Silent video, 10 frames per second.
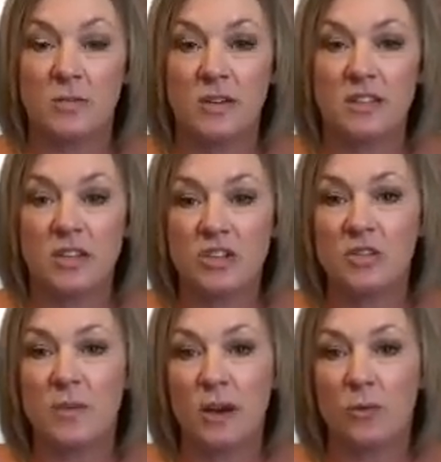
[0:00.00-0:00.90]
because they do
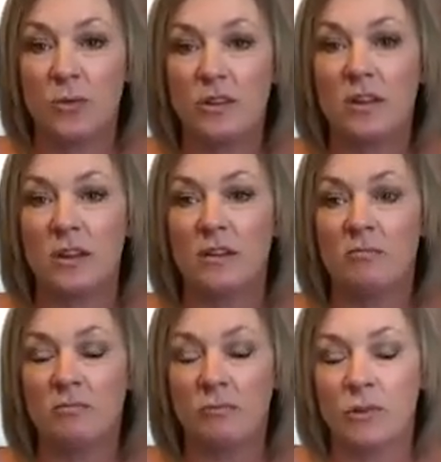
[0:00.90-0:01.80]
make really,
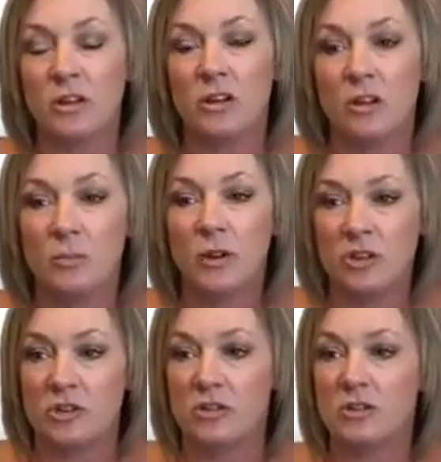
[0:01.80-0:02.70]
really cute
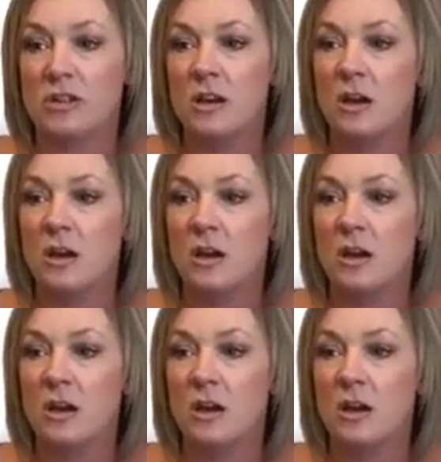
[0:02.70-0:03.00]
pictures.